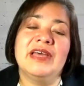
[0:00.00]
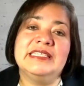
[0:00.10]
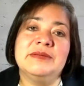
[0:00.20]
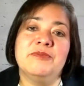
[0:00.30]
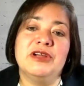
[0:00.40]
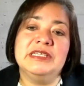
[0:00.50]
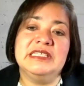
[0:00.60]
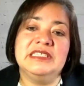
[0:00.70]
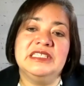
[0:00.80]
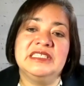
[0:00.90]
that's
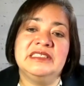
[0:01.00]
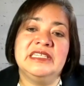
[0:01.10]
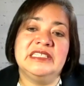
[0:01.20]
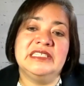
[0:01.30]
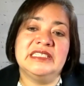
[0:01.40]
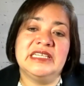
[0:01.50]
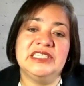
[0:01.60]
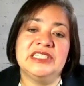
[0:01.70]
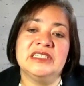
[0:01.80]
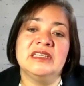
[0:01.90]
embracing
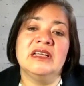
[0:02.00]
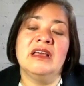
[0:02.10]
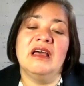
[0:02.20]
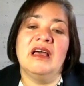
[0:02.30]
digitization.